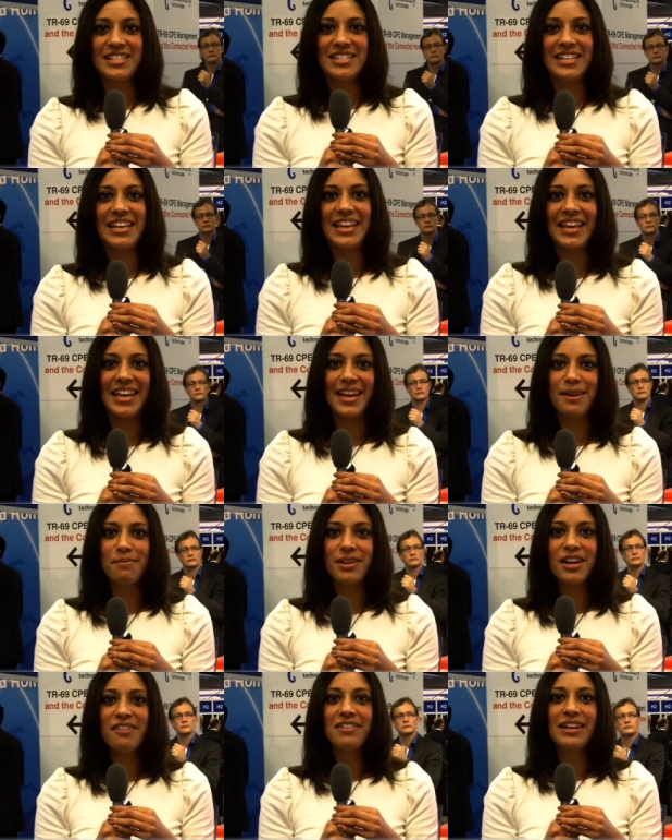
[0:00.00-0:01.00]
Siddiqui.
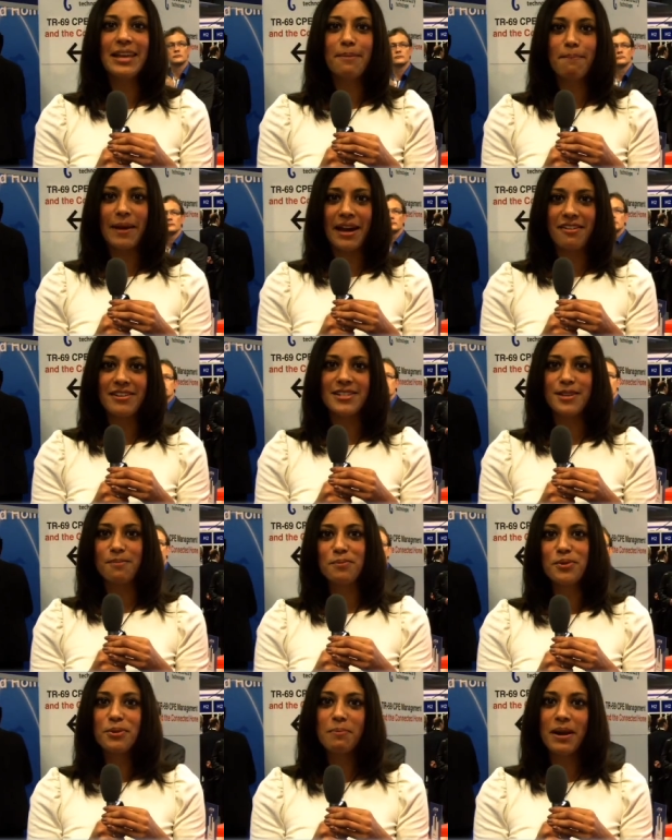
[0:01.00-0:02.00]
I'm currently in Paris
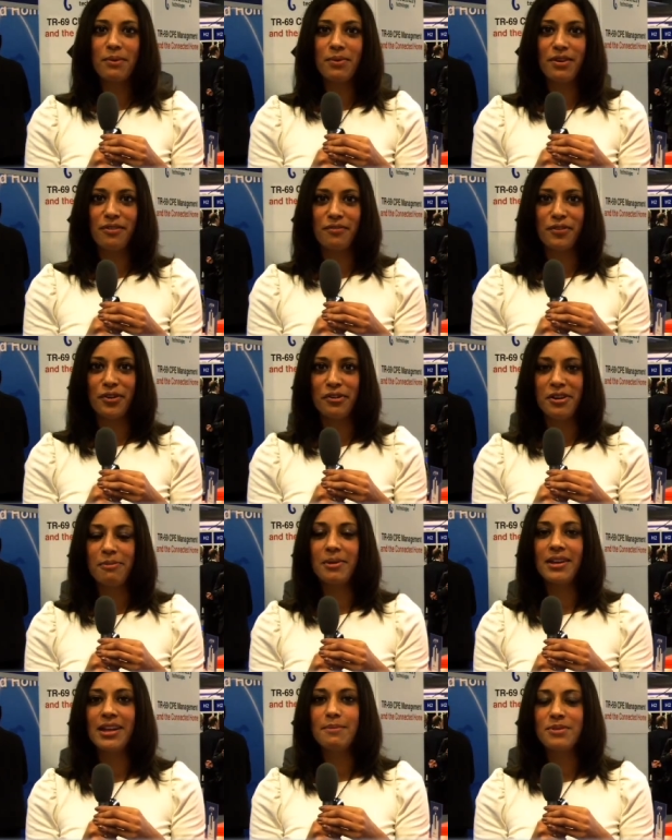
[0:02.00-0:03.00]
at Broadband World
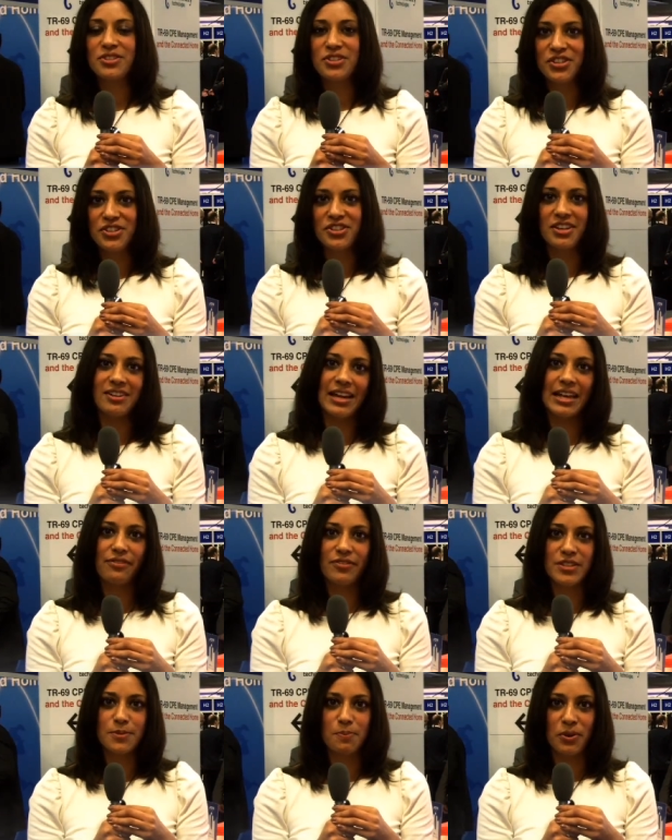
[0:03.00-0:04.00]
Forum and I'm stood on
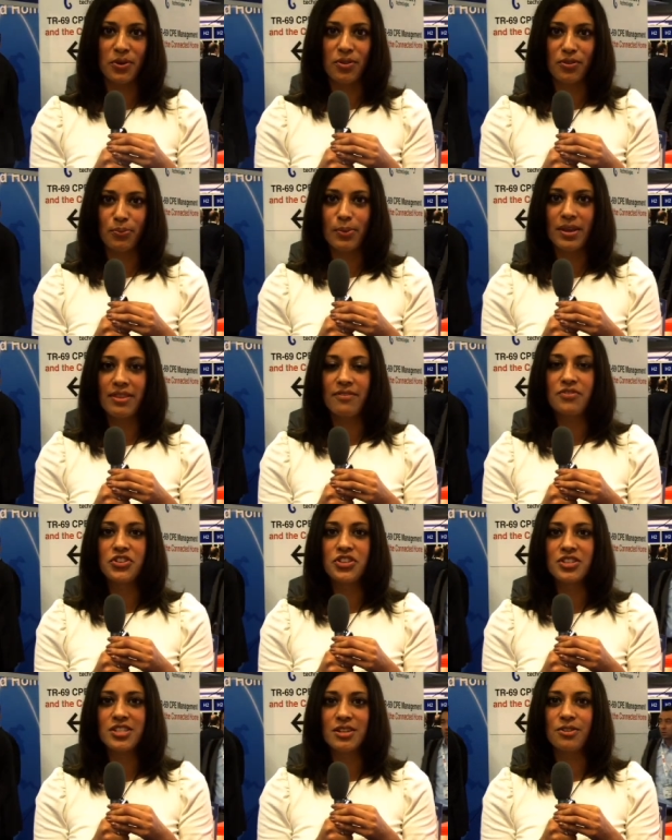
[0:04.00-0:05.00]
ADVA's booth where they've
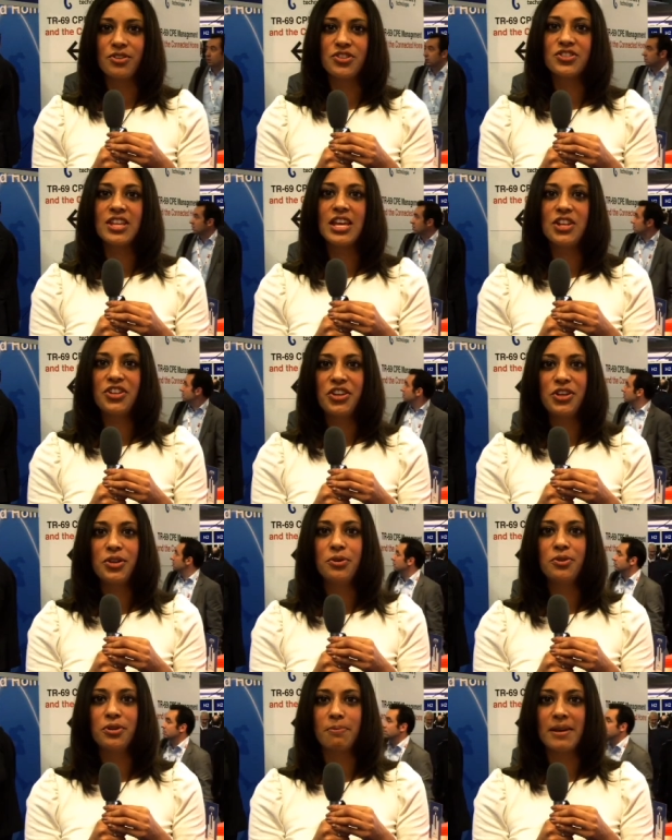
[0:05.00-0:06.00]
just launched their
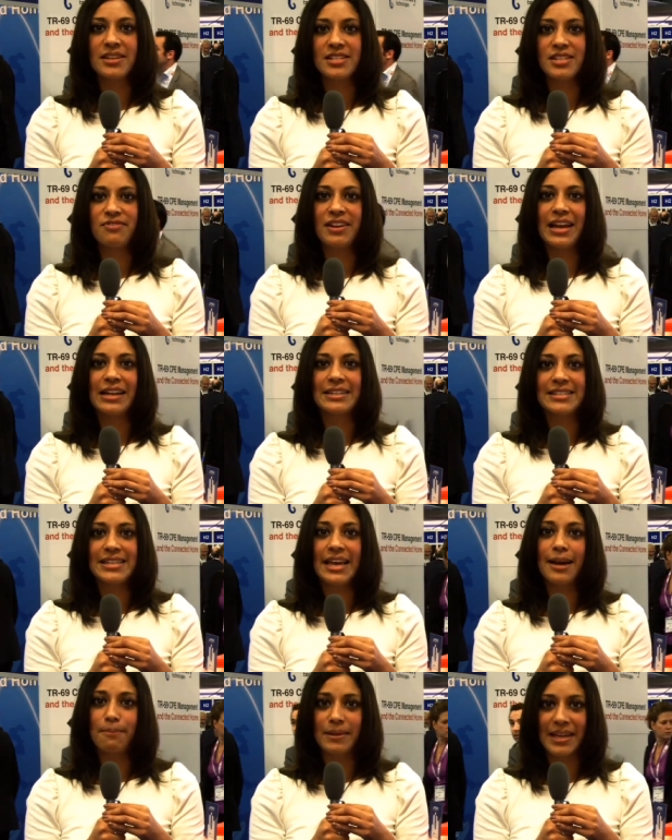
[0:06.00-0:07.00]
new augmented
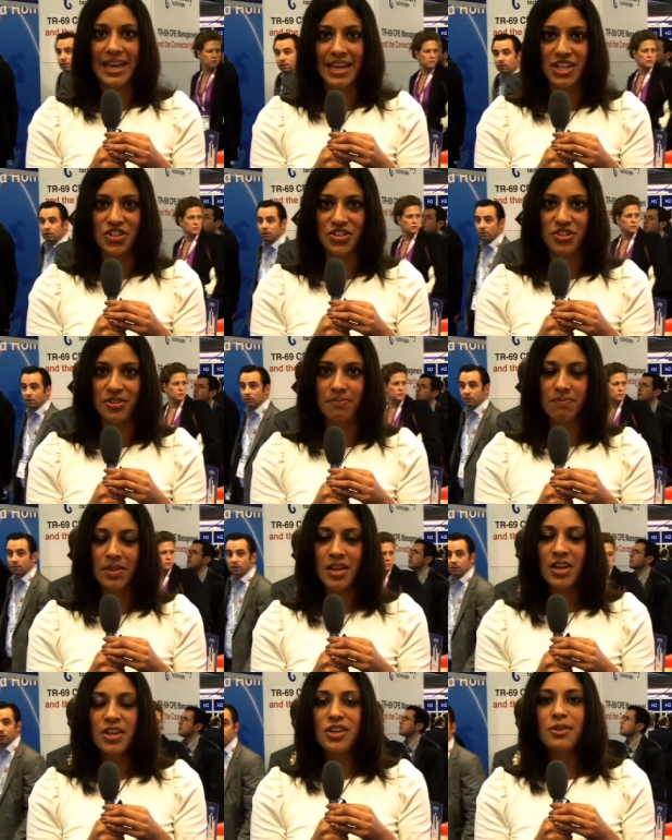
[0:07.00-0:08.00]
reality application.
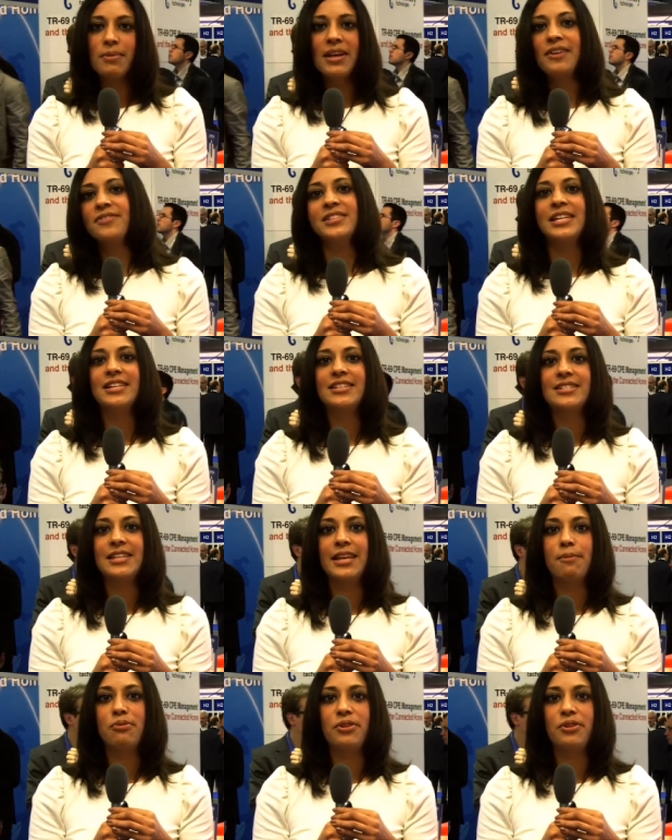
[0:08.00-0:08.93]
You may have seen a sneak